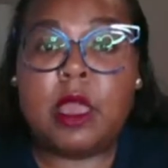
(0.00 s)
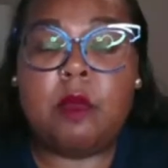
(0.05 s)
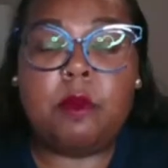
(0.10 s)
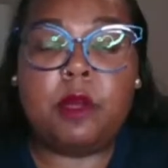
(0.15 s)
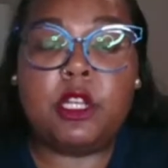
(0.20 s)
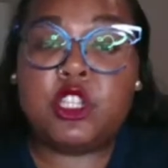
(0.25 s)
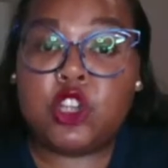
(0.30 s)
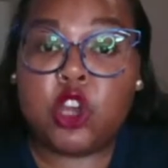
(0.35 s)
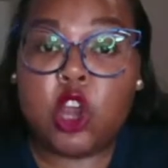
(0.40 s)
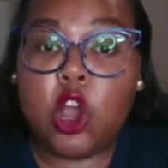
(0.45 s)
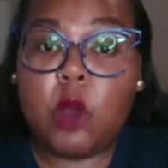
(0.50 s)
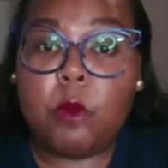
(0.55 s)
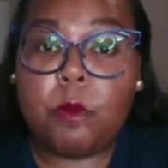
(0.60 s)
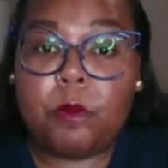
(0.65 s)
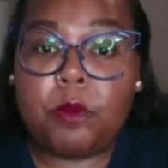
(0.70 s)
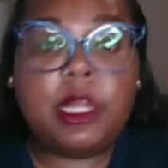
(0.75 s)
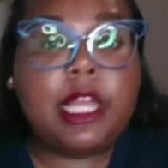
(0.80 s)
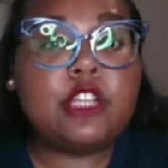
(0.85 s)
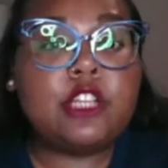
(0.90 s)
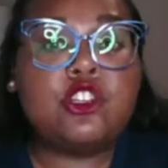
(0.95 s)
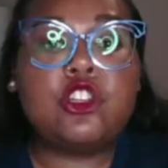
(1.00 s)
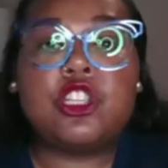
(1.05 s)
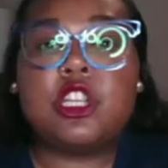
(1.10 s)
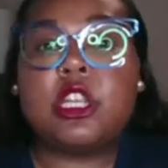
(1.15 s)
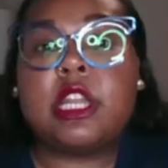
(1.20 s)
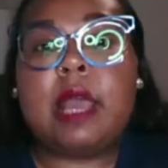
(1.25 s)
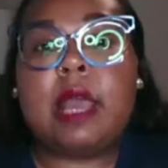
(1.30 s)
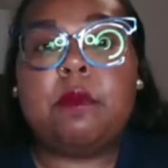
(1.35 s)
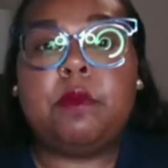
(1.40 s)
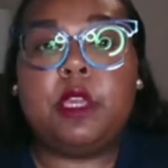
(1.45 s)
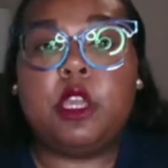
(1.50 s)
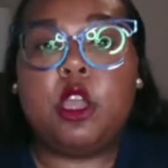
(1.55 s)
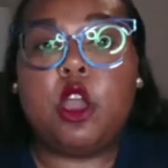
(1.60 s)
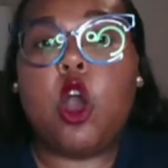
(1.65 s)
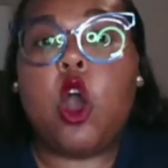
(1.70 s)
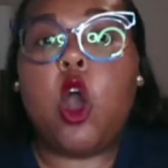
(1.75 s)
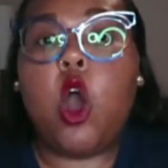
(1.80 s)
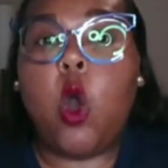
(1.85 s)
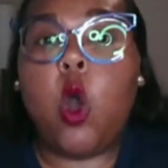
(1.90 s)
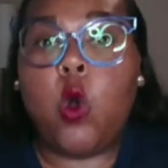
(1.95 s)
but your pleasure should not be
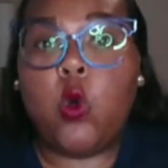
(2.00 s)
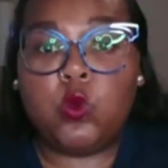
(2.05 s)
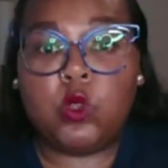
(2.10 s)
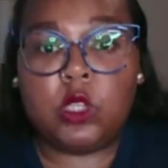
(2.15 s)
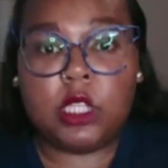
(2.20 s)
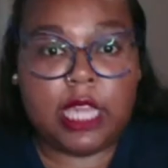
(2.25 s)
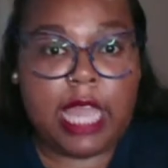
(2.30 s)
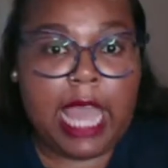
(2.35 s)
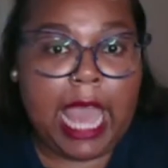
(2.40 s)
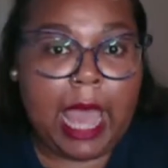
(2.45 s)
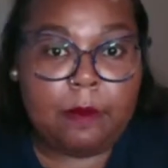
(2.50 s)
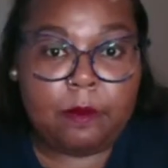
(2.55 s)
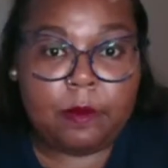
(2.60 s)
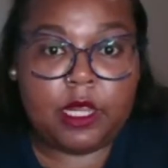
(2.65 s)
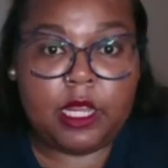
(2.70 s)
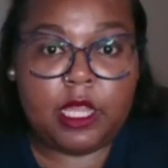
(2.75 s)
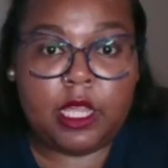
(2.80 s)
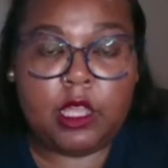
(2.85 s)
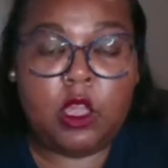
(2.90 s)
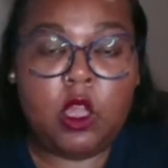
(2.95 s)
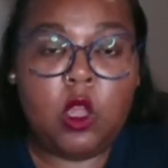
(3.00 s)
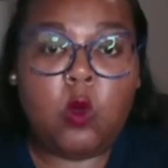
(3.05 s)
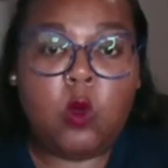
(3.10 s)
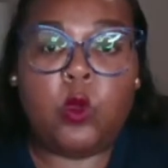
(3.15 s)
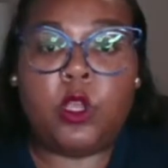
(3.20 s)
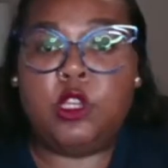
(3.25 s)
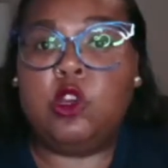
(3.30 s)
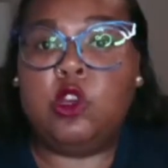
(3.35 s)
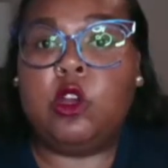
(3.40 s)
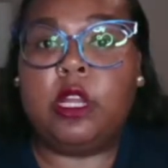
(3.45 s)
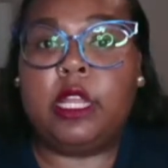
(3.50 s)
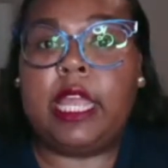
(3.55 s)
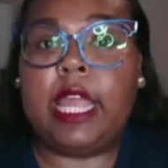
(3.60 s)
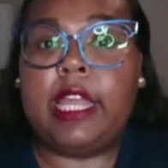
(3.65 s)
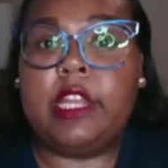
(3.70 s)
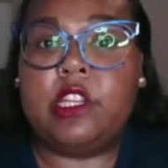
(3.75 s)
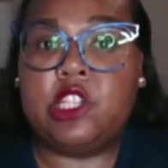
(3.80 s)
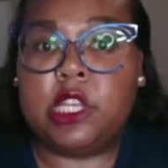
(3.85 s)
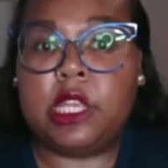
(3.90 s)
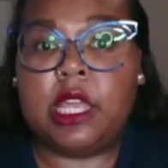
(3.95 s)
only happening when you're
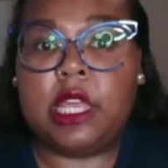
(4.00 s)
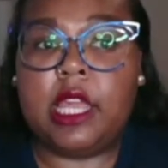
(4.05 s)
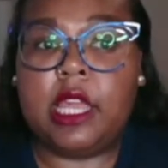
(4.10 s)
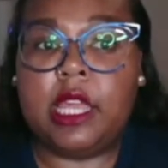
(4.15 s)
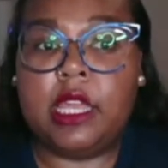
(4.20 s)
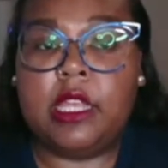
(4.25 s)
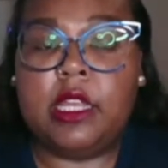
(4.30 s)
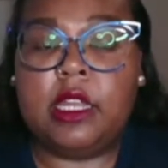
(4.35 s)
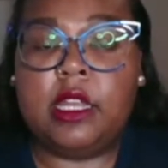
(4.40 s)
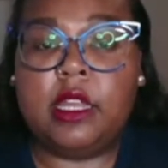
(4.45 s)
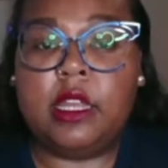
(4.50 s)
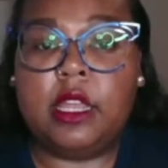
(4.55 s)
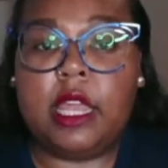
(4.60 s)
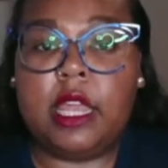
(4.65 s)
engaging in